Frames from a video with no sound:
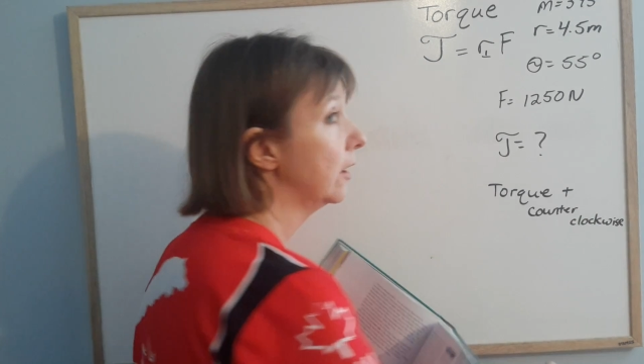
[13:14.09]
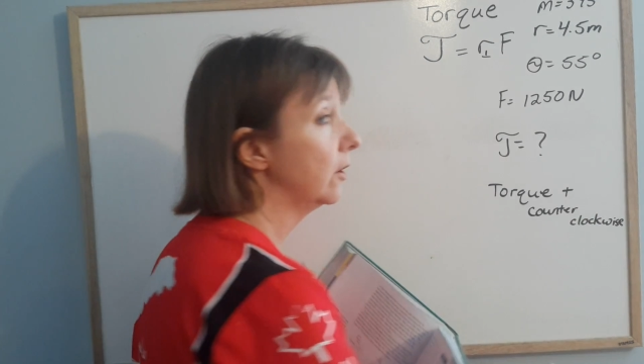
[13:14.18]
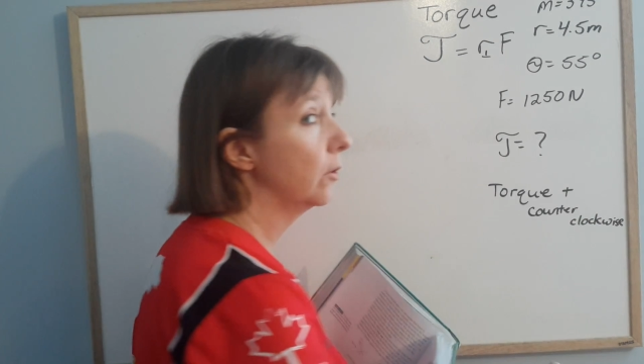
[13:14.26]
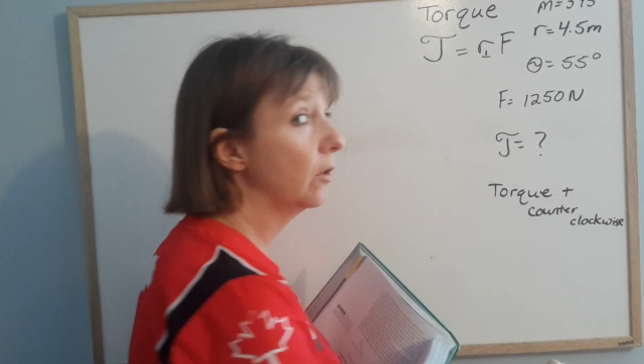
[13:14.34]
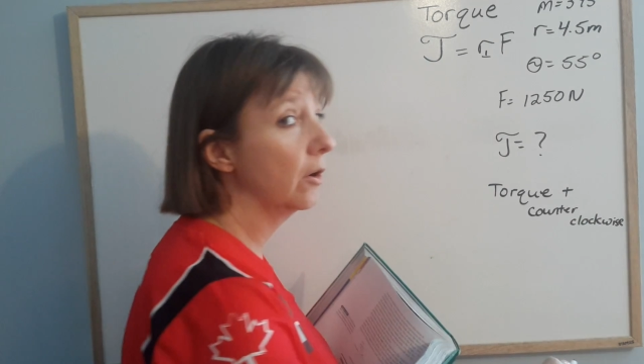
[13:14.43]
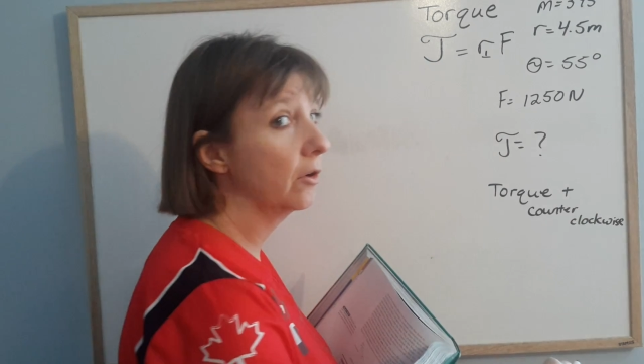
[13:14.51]
they
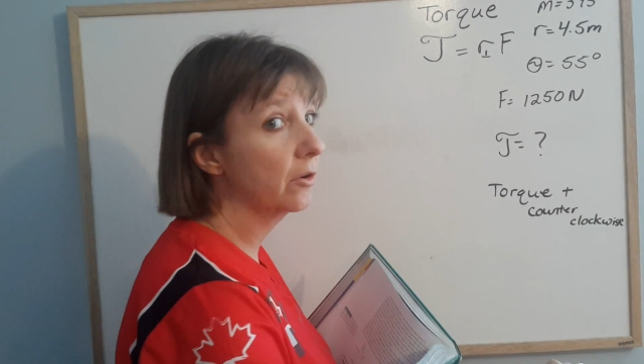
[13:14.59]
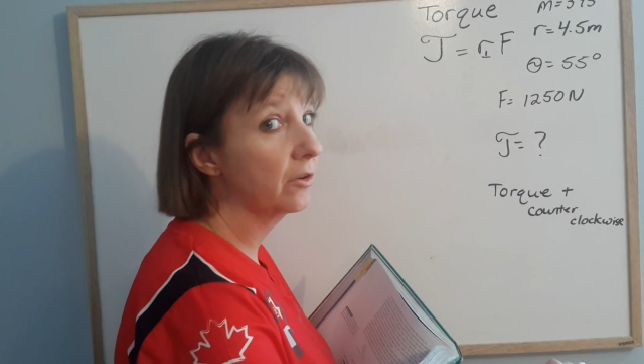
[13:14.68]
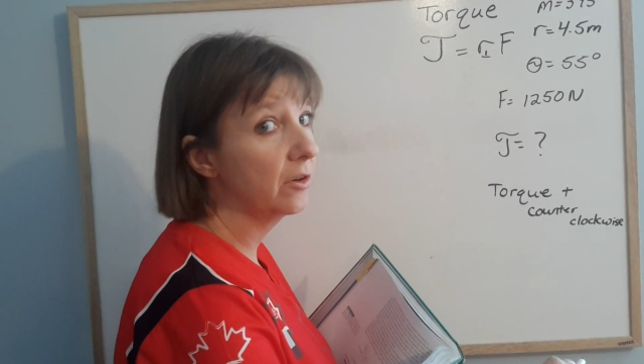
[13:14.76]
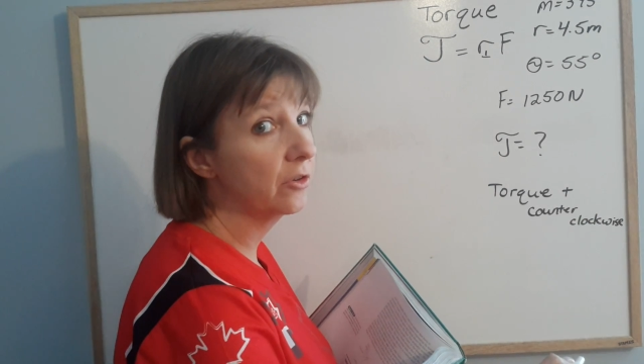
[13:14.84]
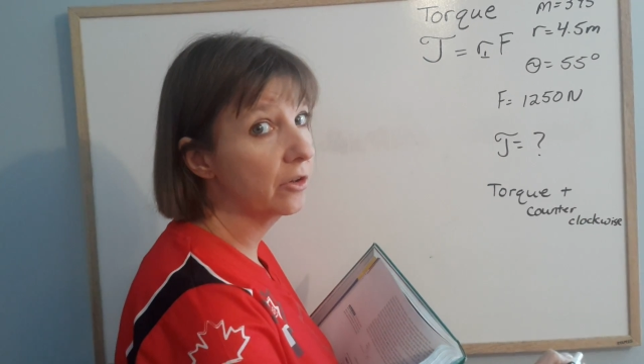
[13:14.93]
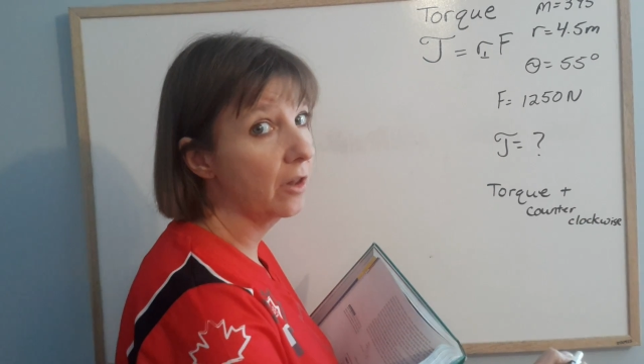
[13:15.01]
no longer
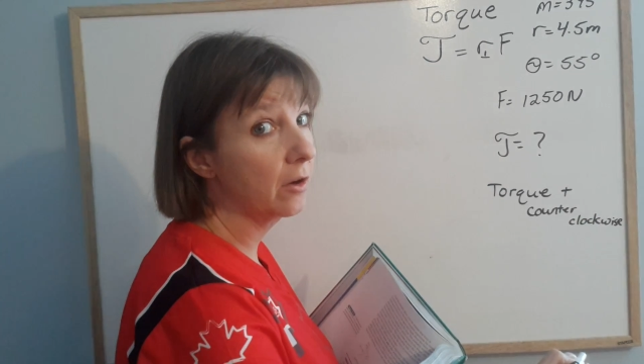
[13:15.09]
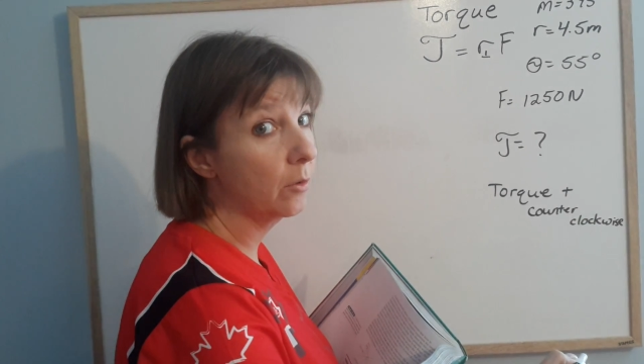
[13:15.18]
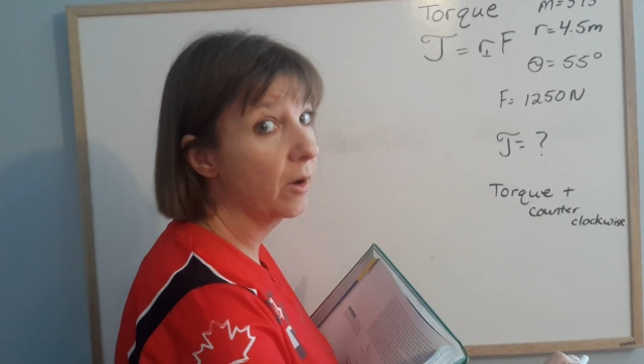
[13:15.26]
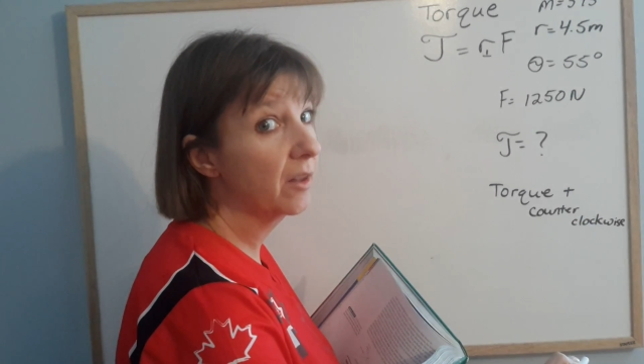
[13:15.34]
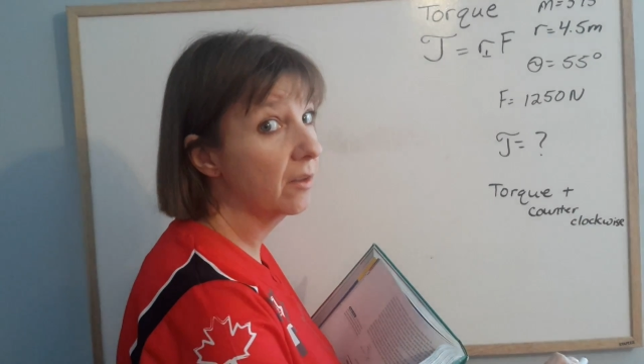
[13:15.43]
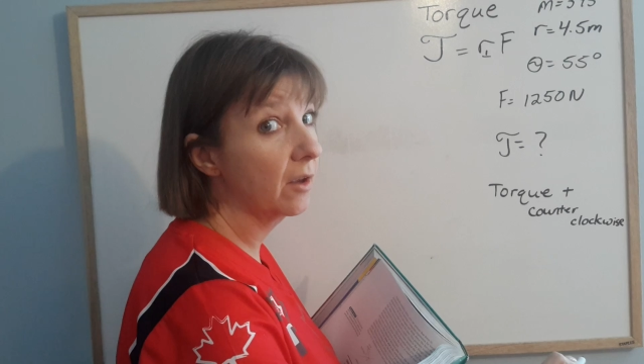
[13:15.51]
teach
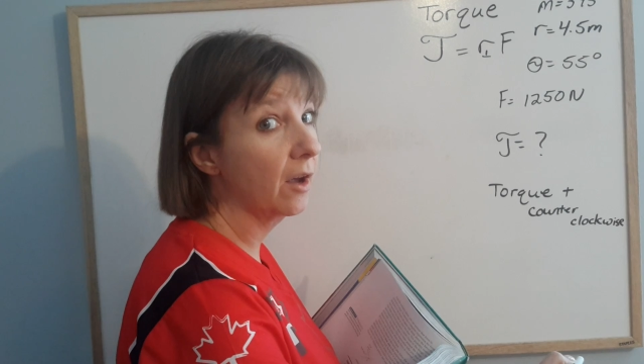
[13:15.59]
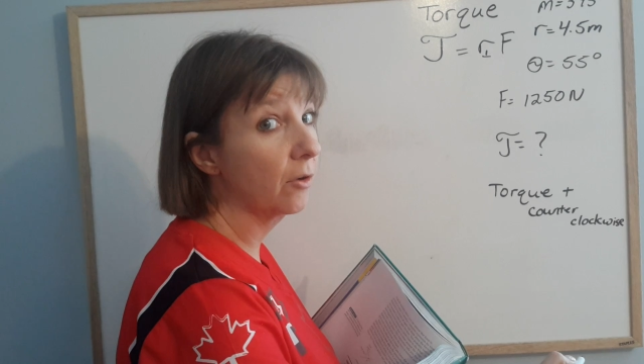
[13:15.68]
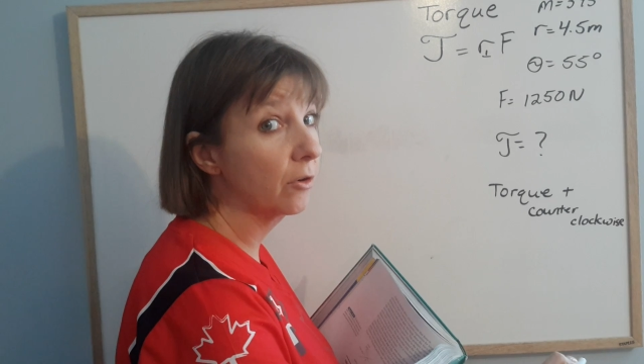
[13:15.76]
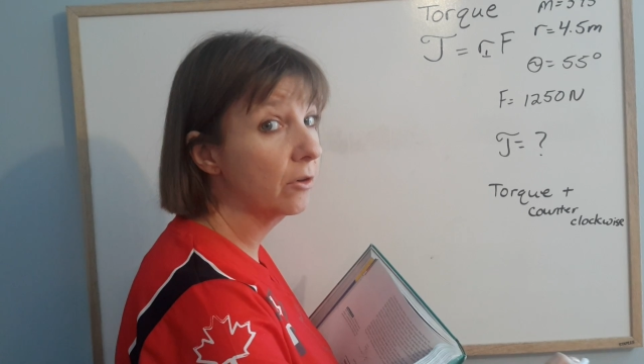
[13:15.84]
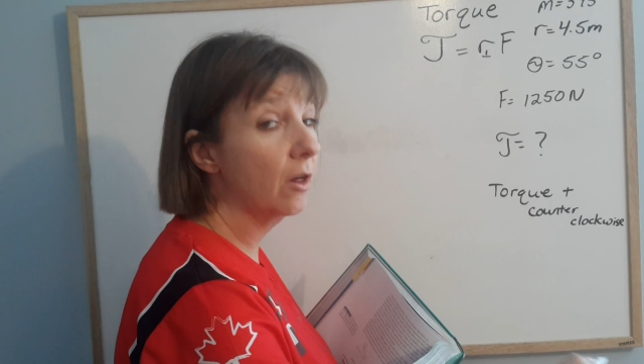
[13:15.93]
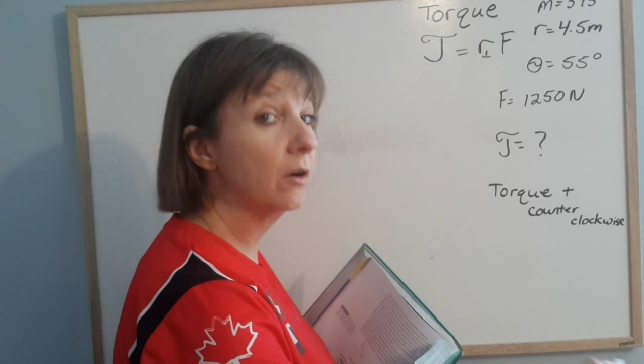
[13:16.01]
clockwise and
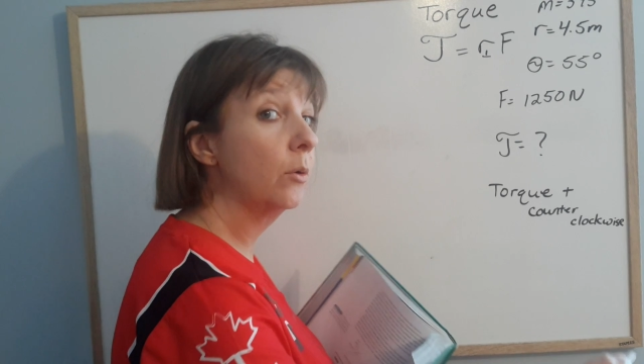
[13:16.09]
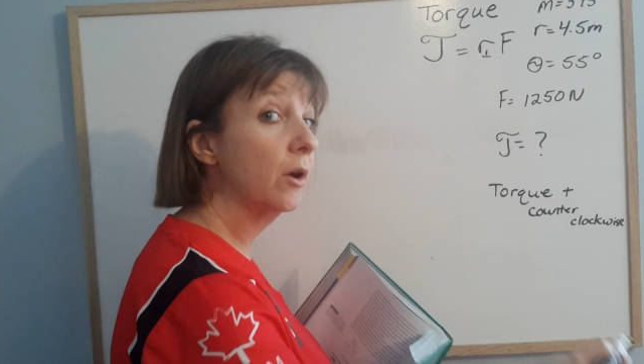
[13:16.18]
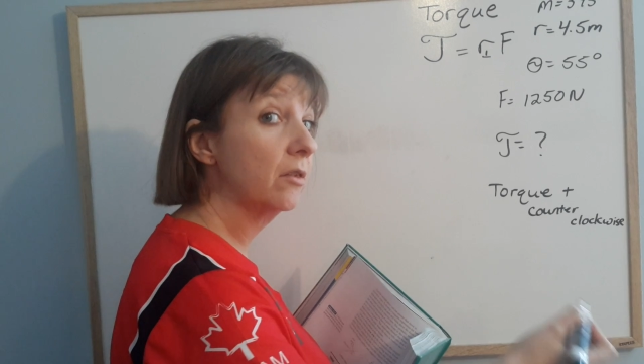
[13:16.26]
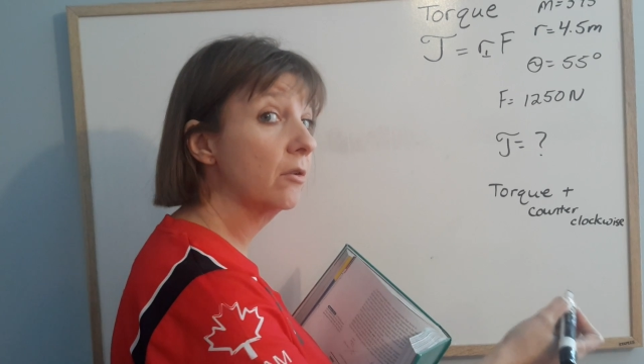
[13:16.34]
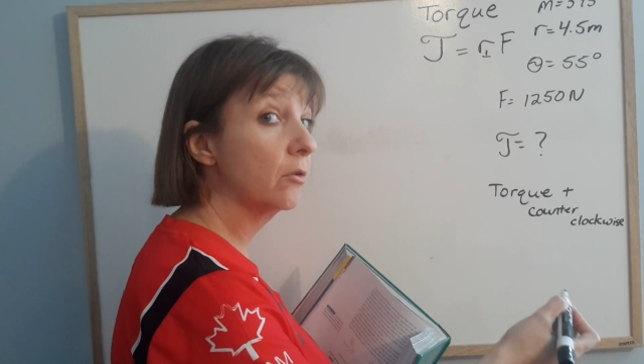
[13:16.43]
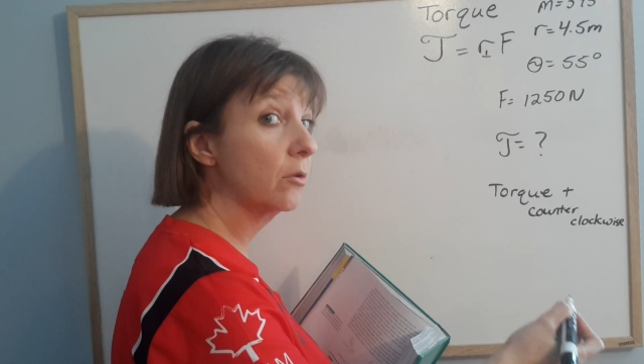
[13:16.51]

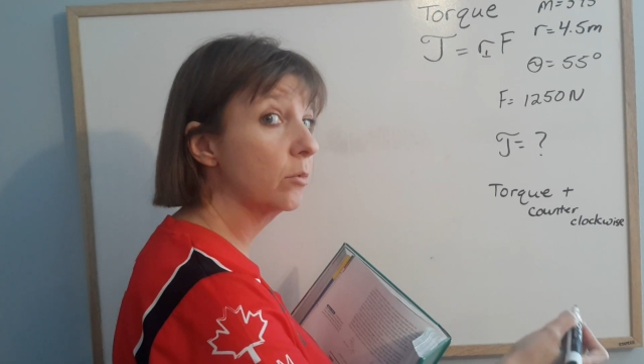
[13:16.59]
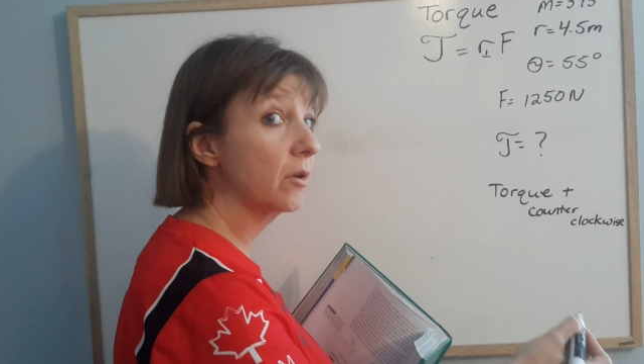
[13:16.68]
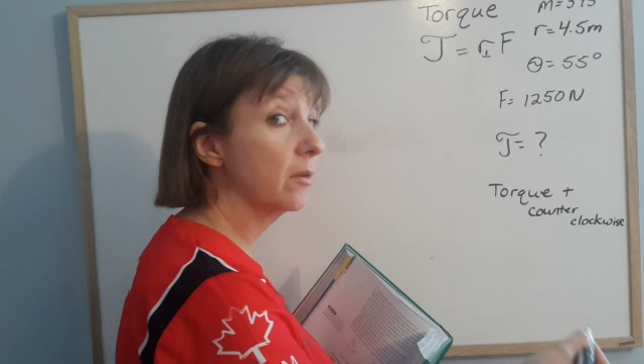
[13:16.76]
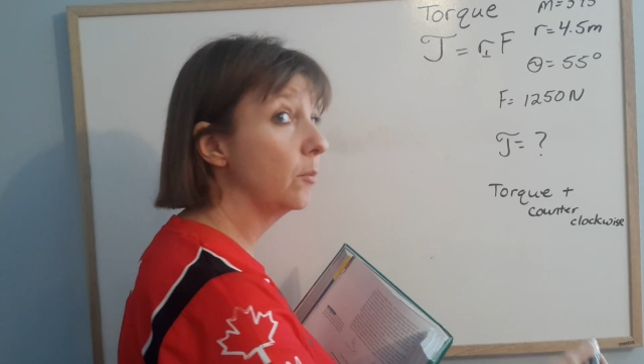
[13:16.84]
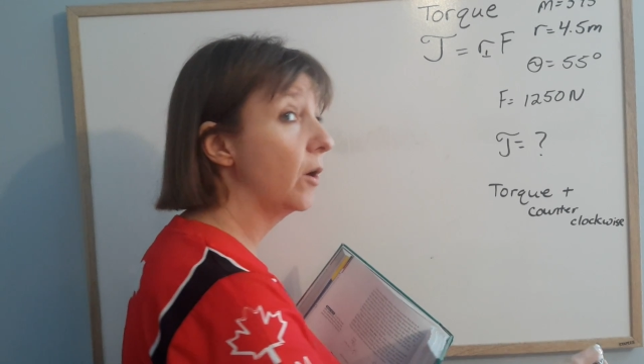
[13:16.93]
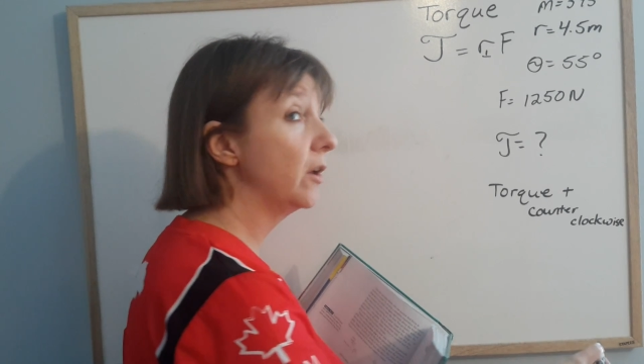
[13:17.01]
counterclockwise. Here's the
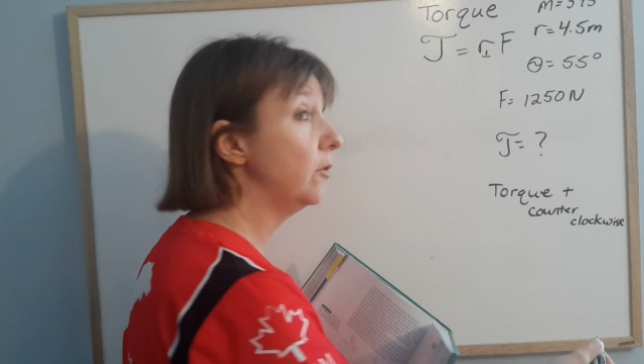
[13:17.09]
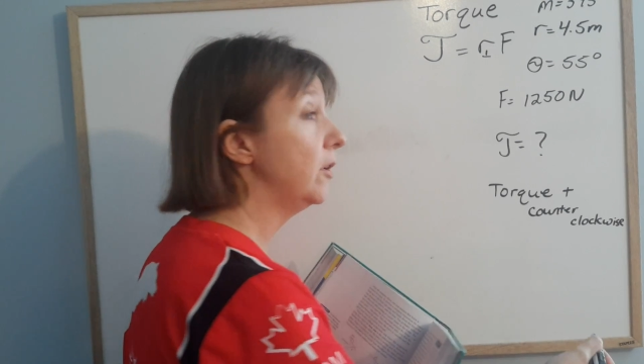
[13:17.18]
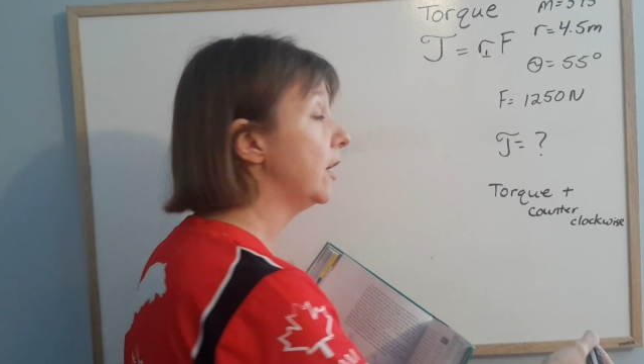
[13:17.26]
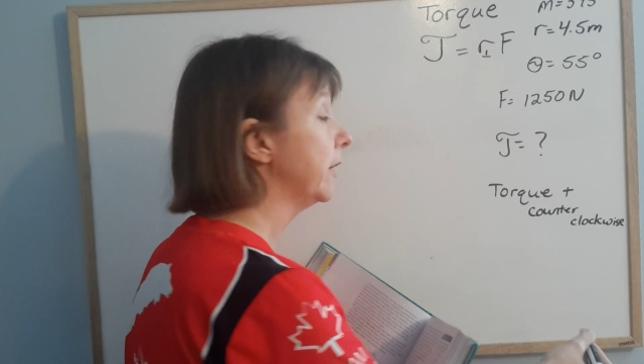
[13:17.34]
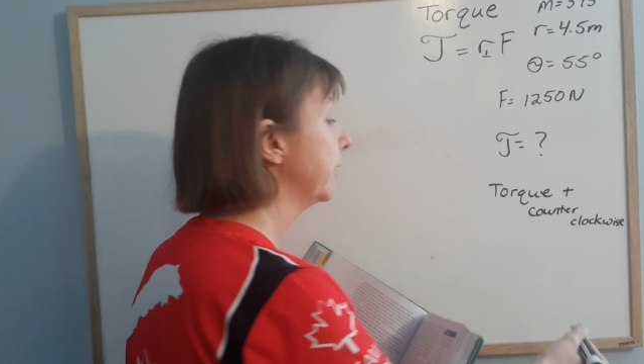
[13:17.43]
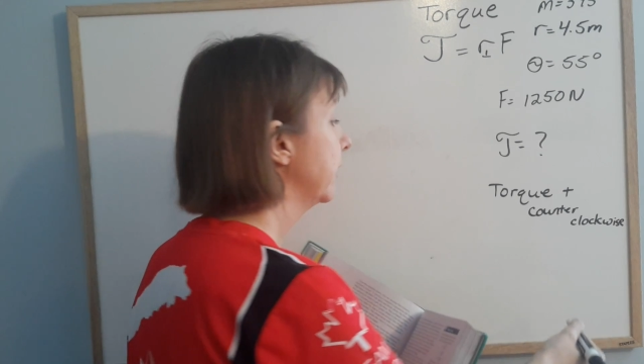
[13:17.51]
reason why you need